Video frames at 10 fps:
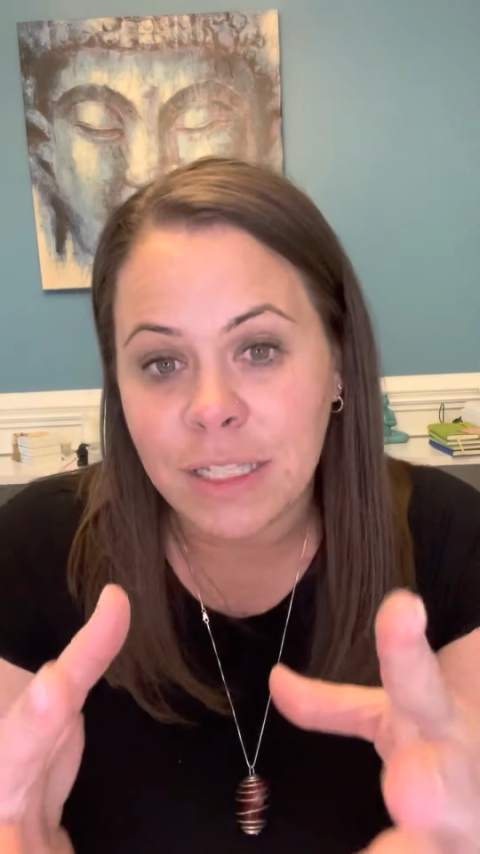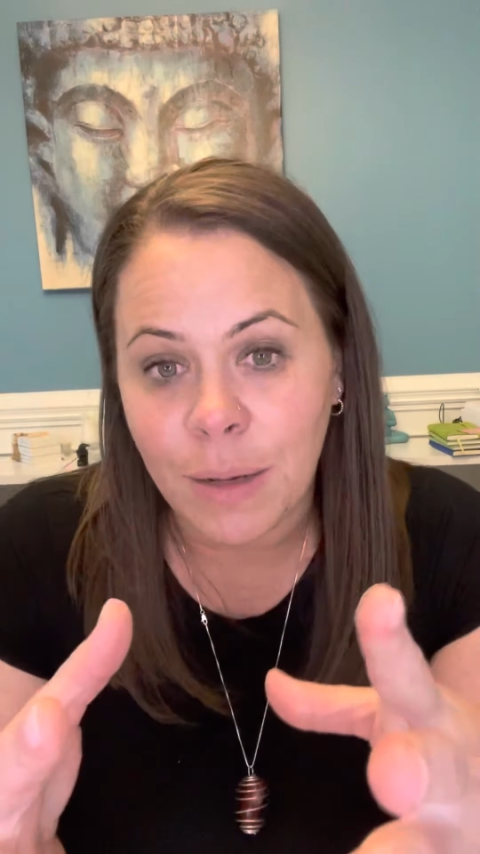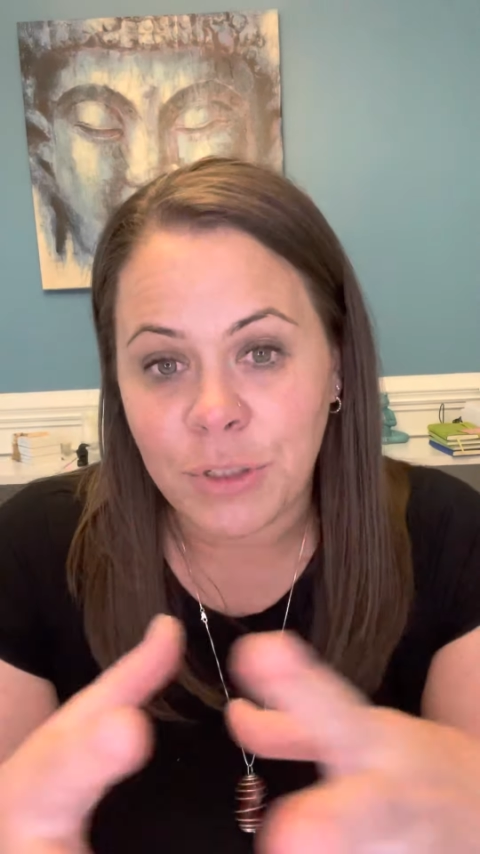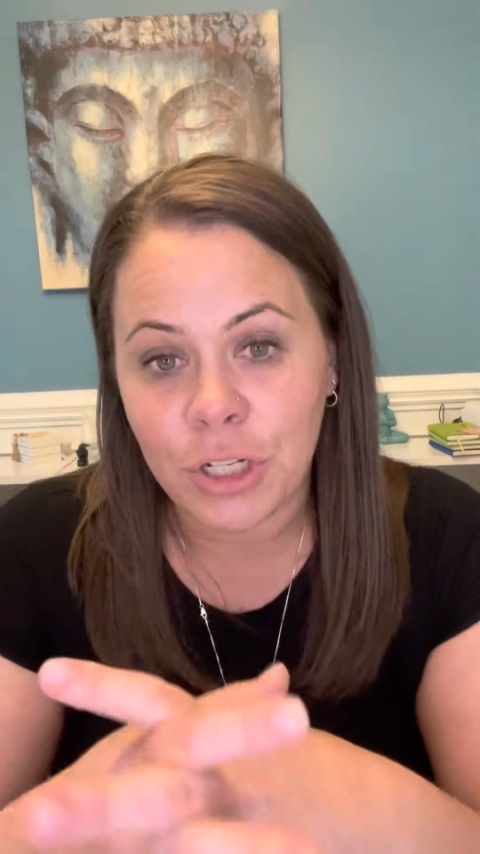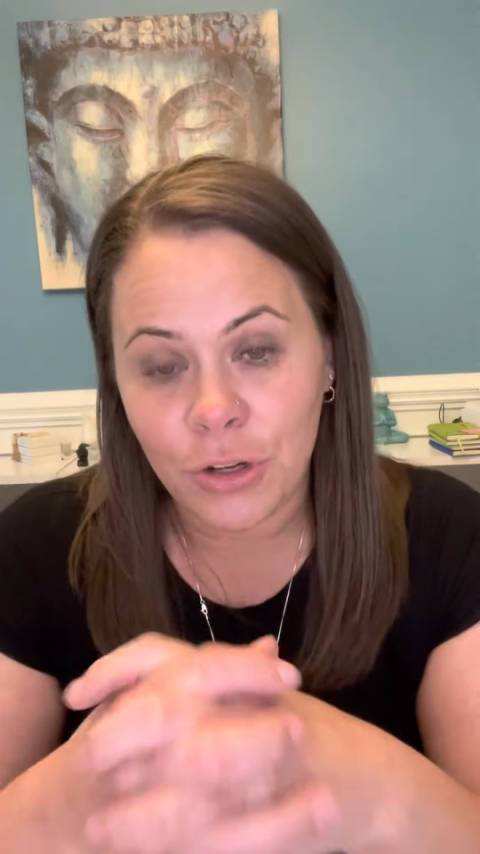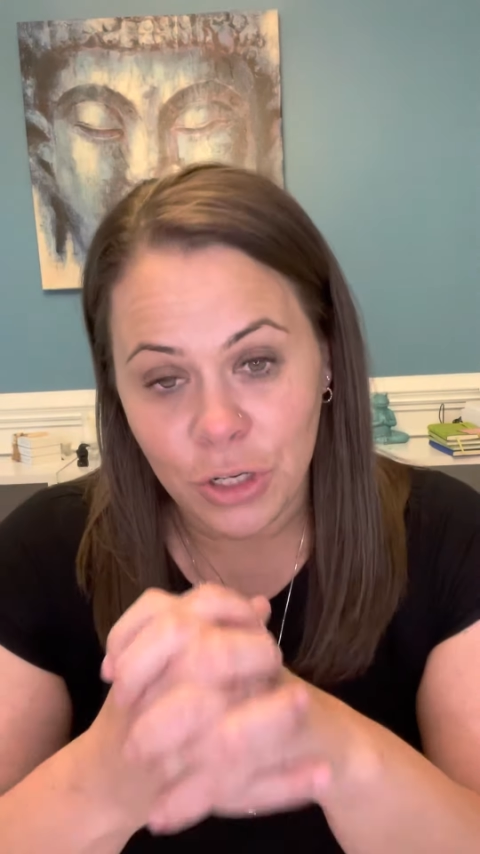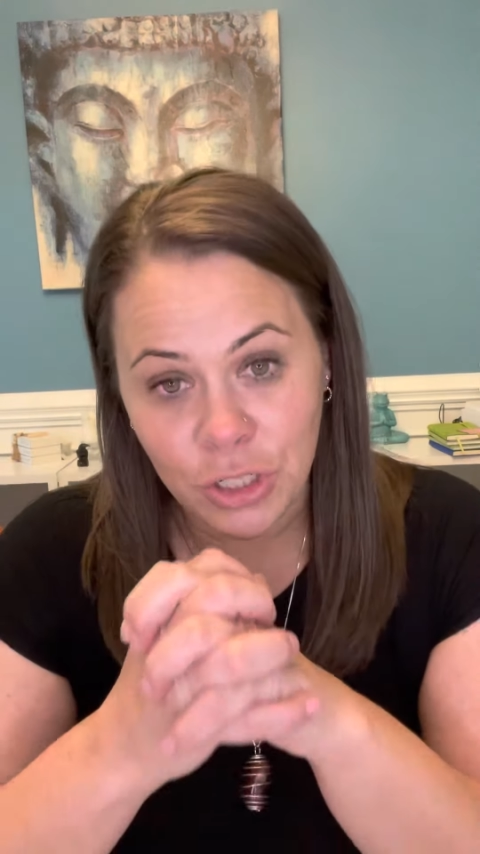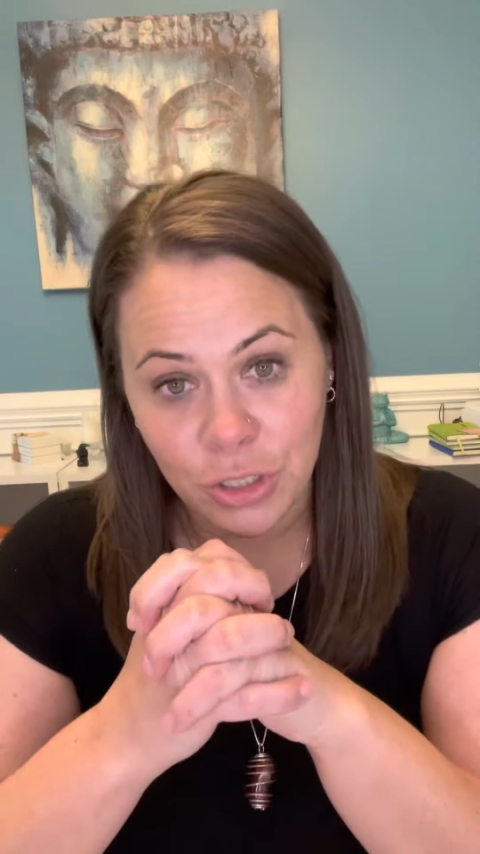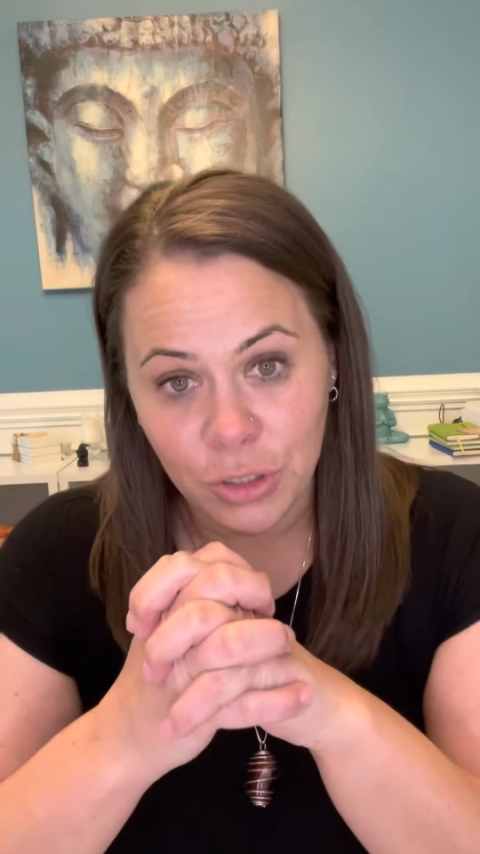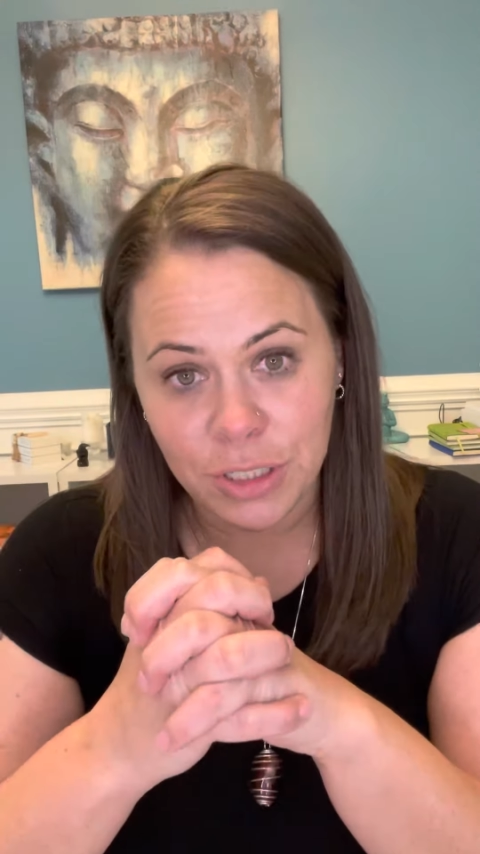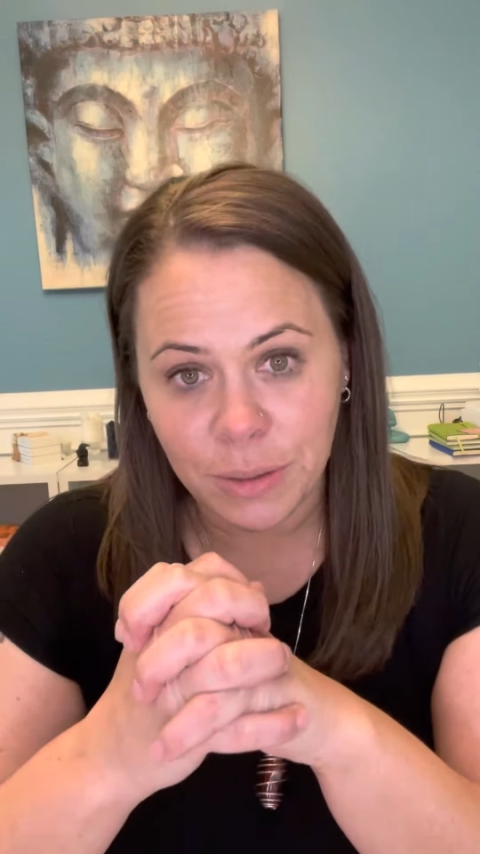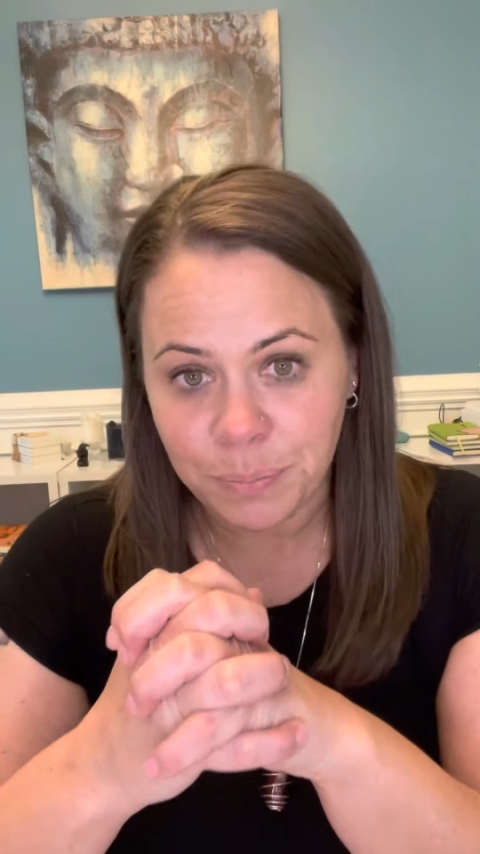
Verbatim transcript: up to you to choose.